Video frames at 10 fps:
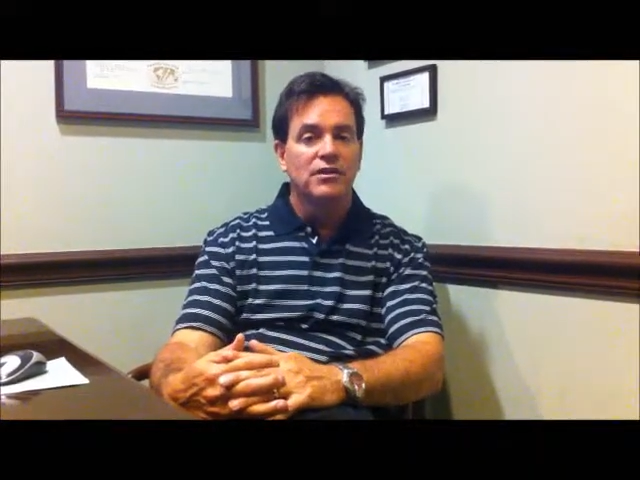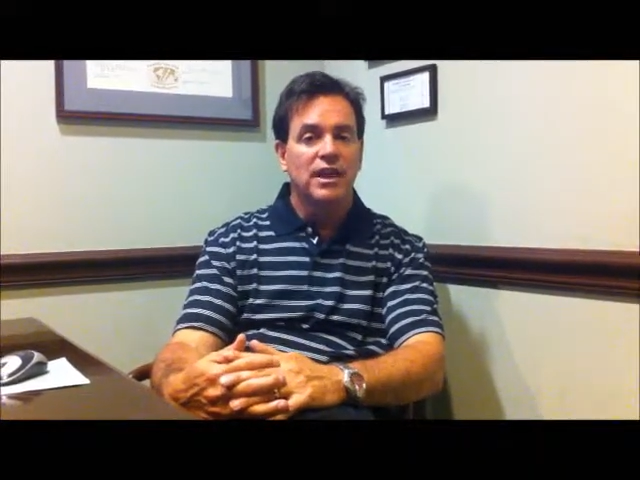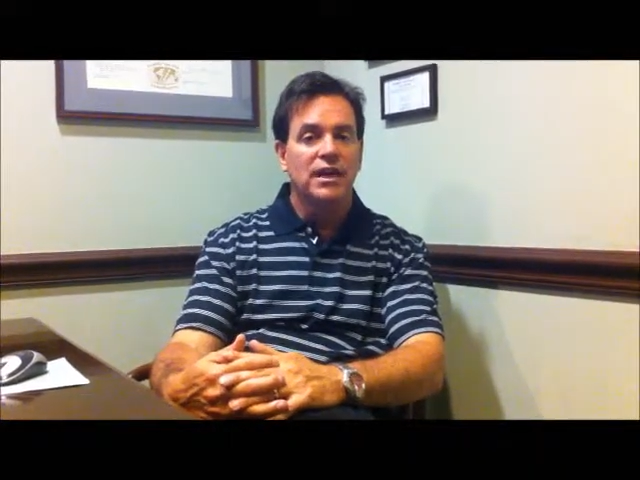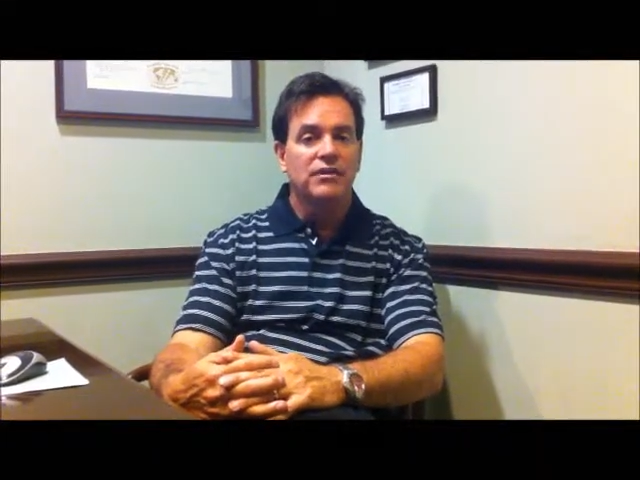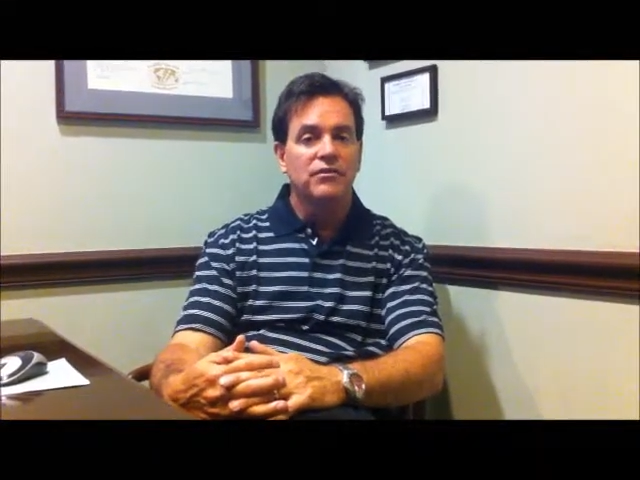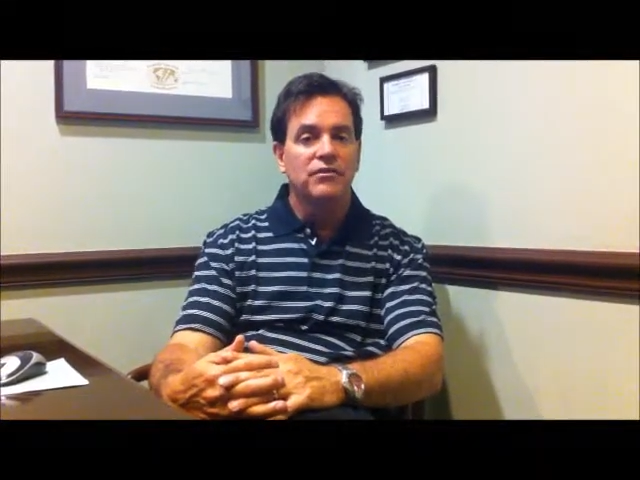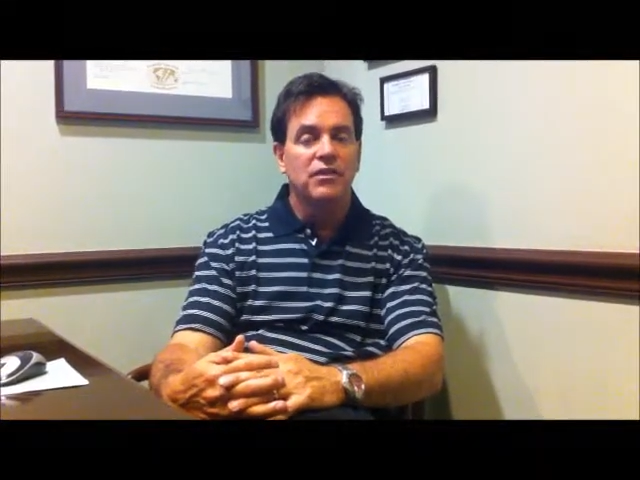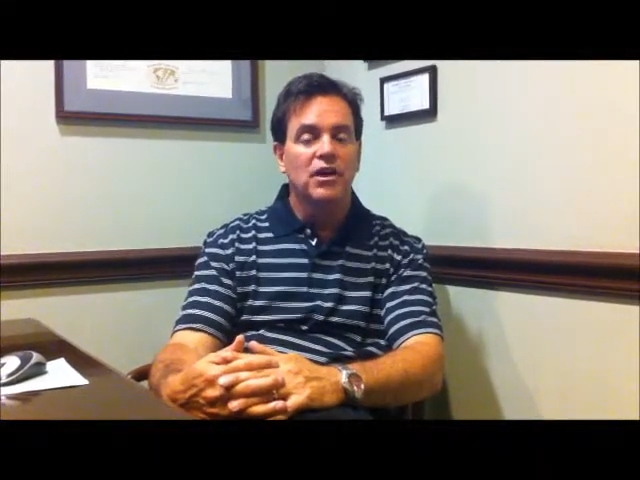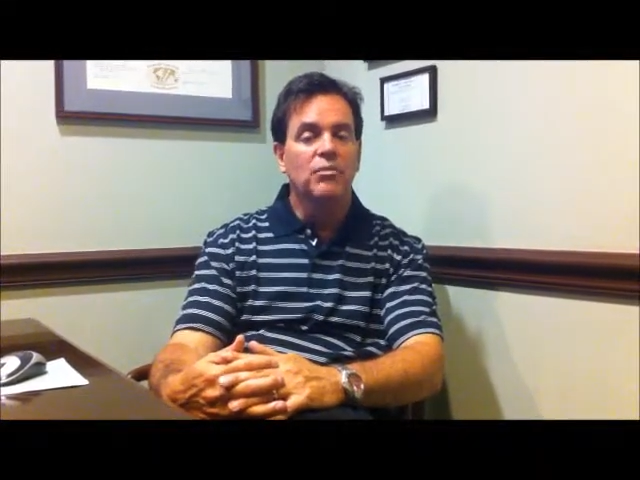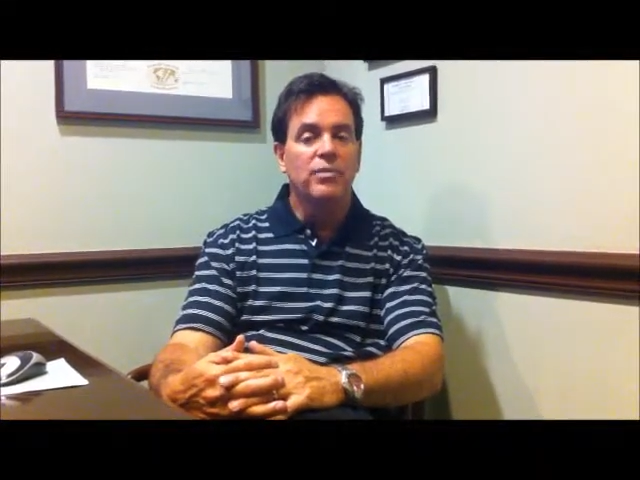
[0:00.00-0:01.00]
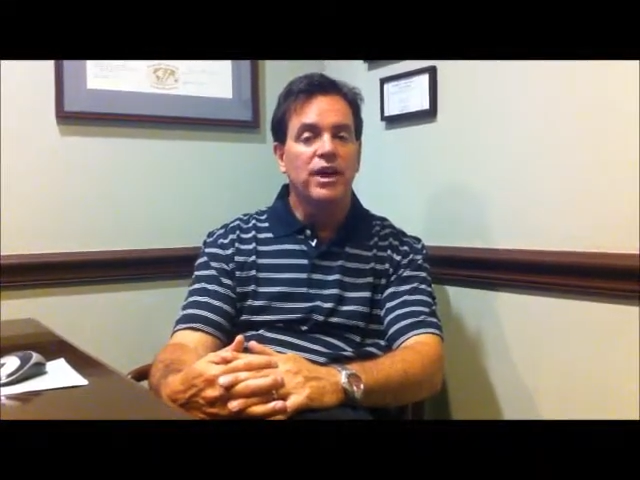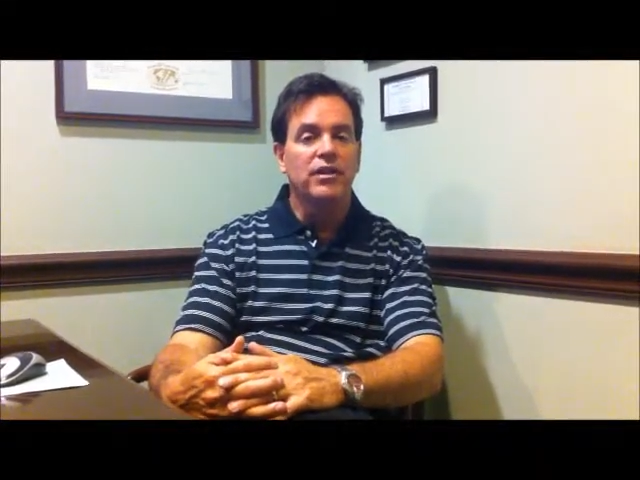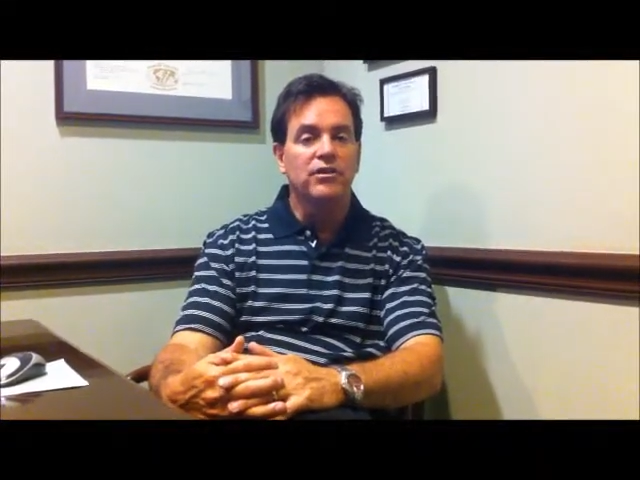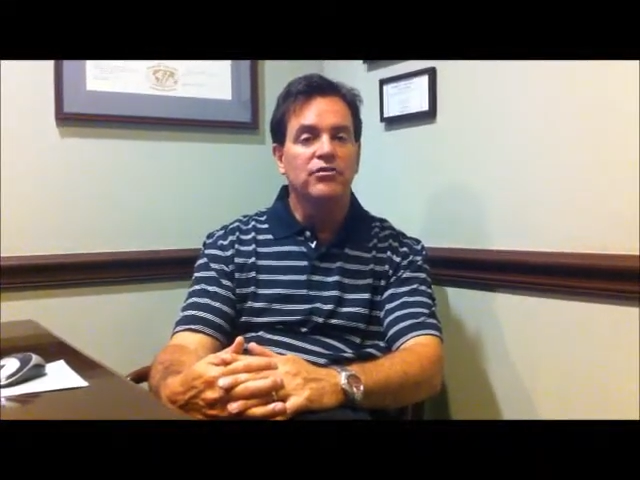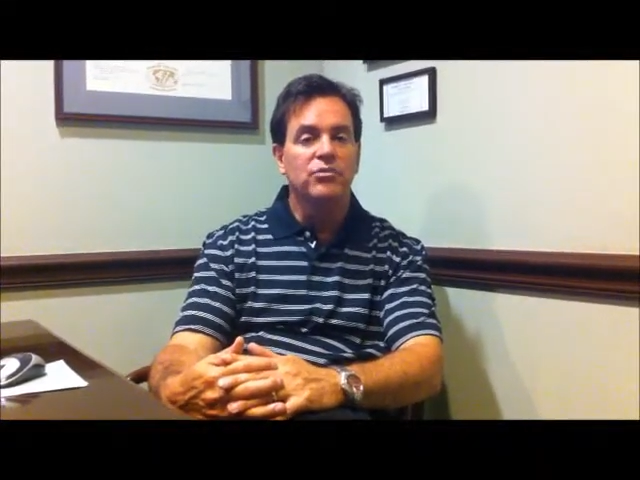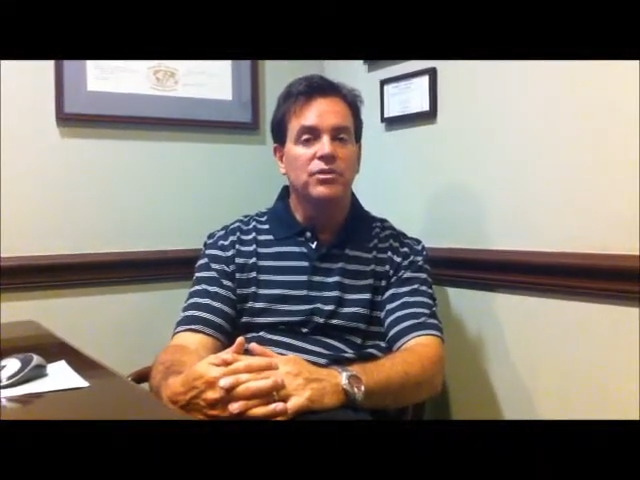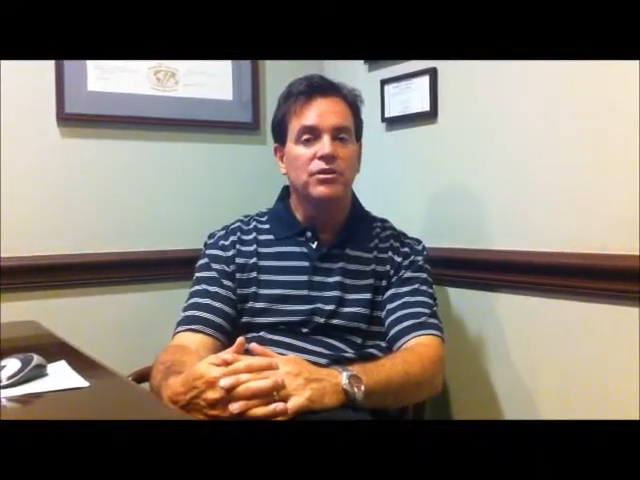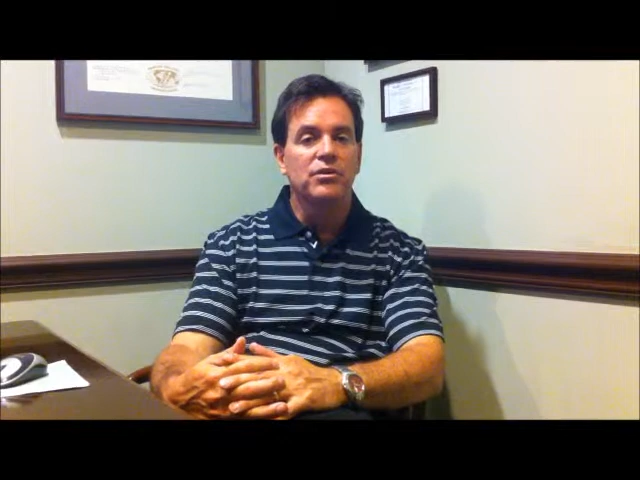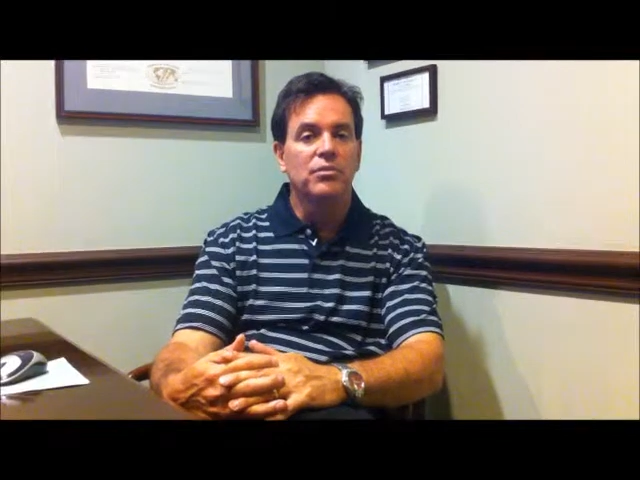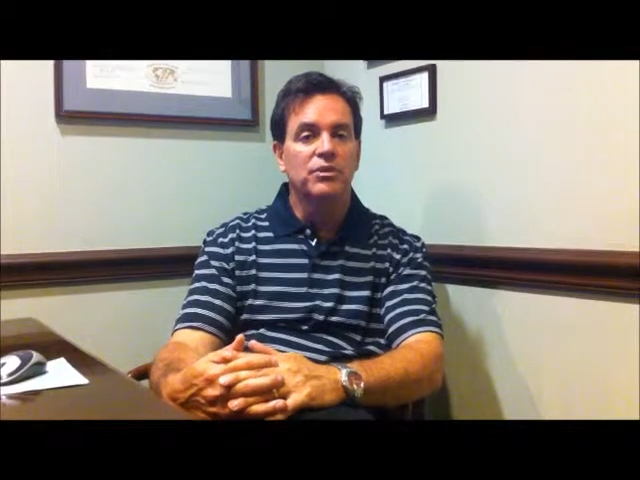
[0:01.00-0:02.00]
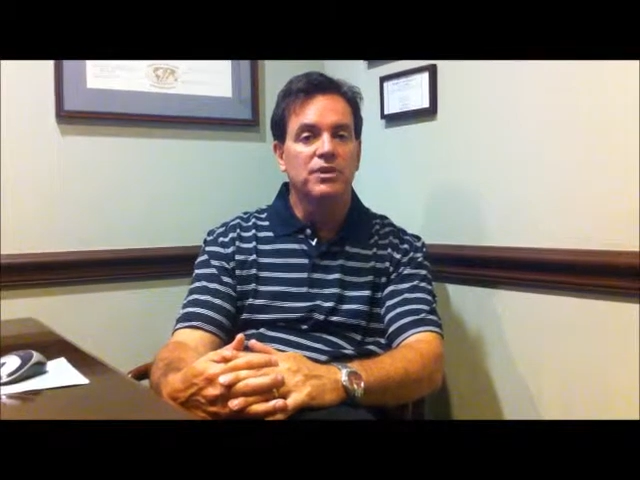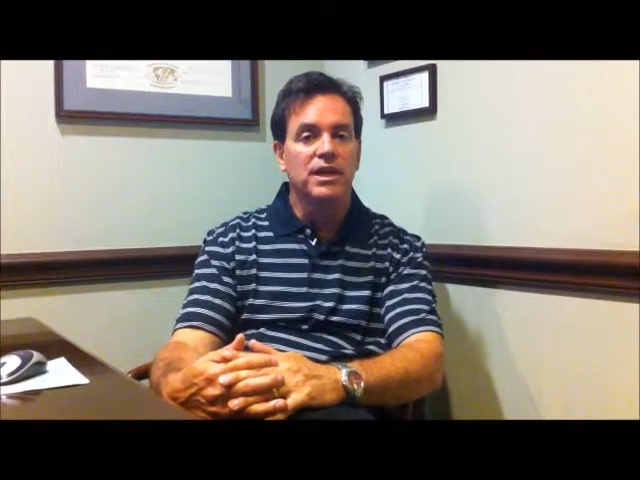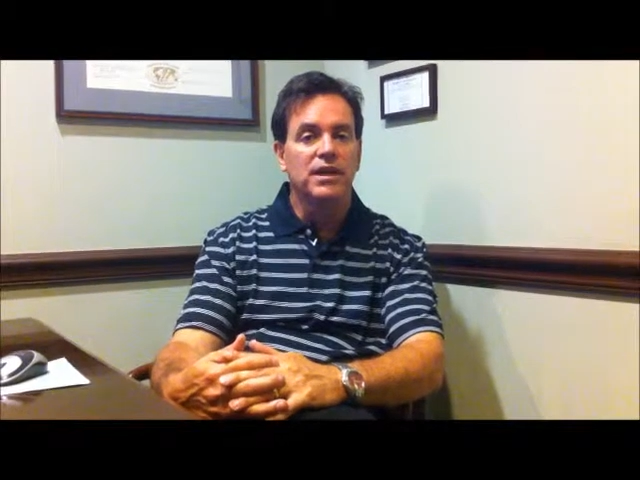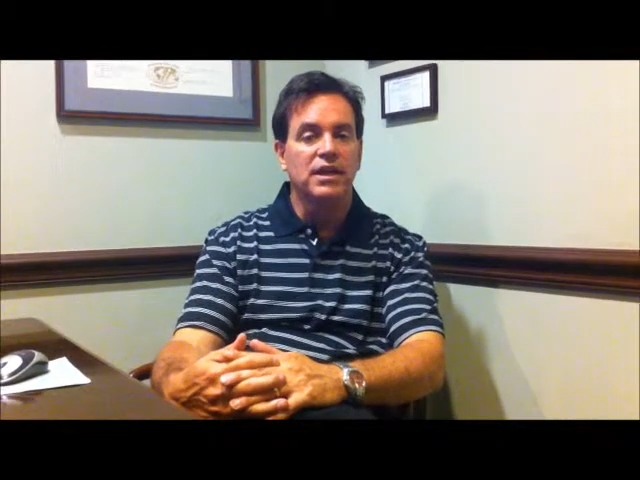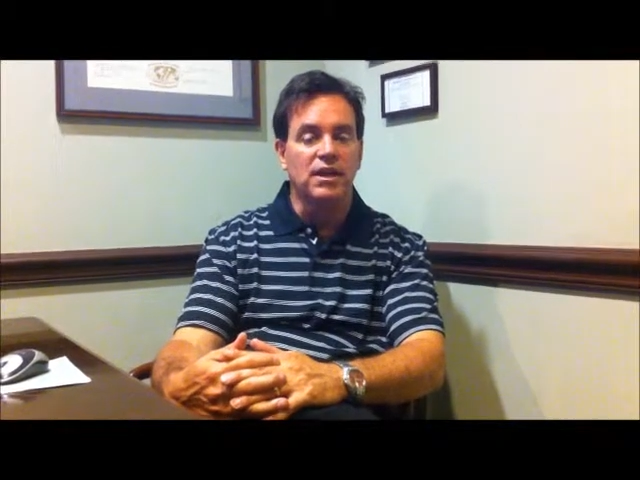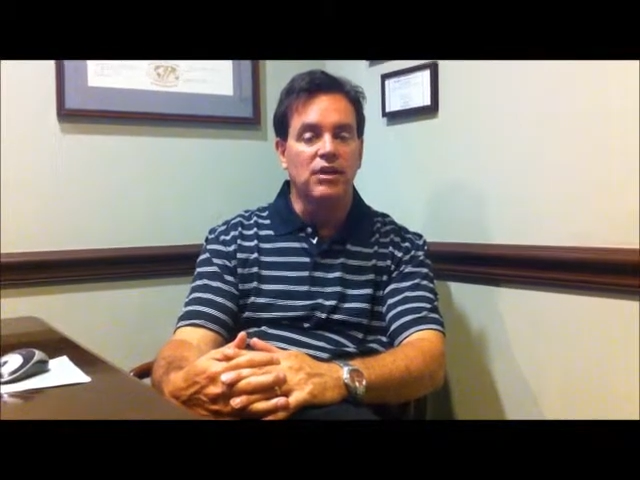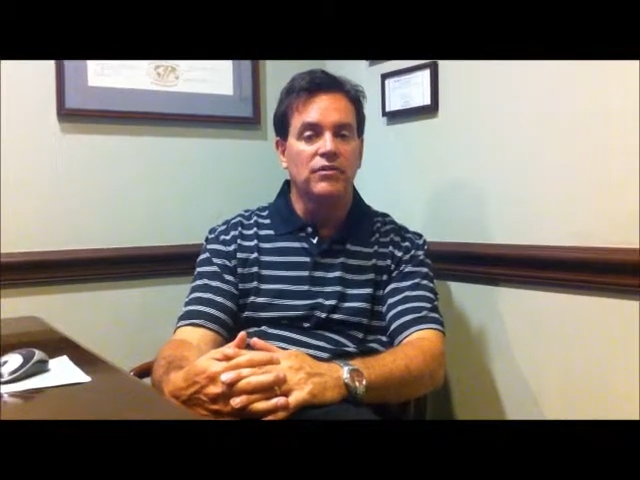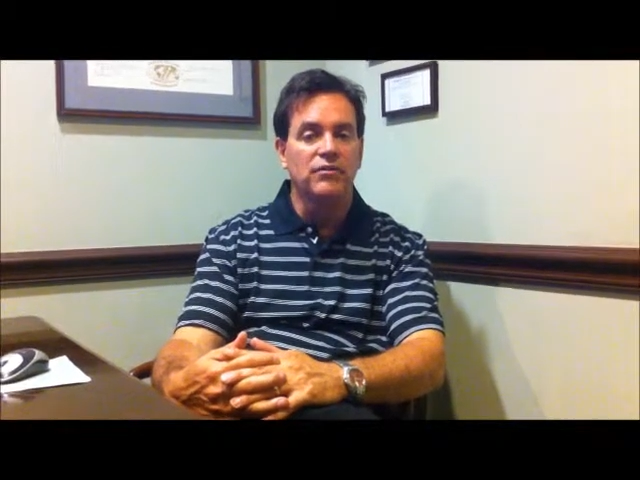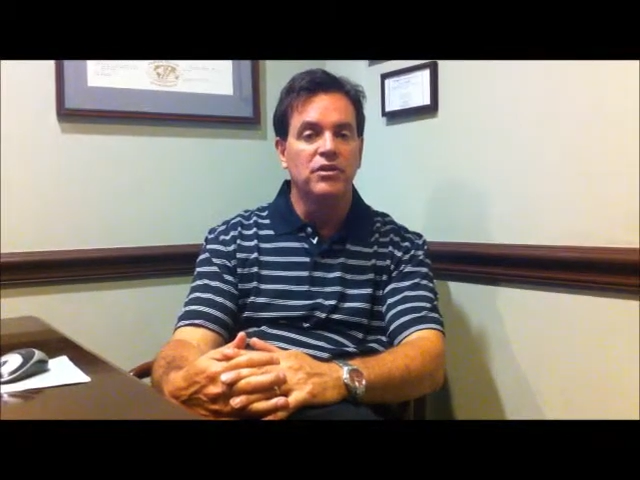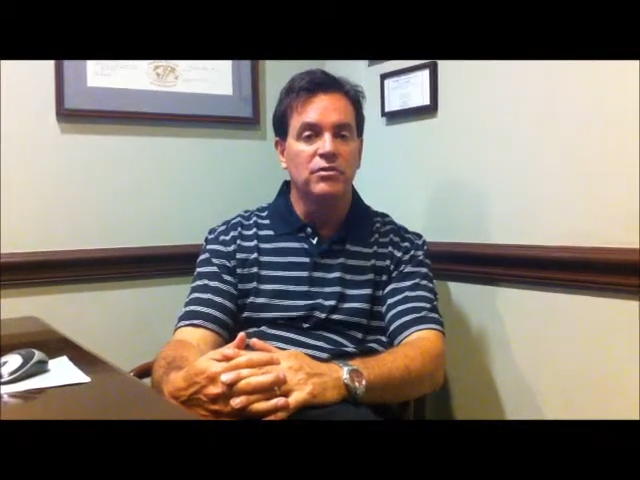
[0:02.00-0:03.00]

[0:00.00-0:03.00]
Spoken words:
that chiropractors would take care of.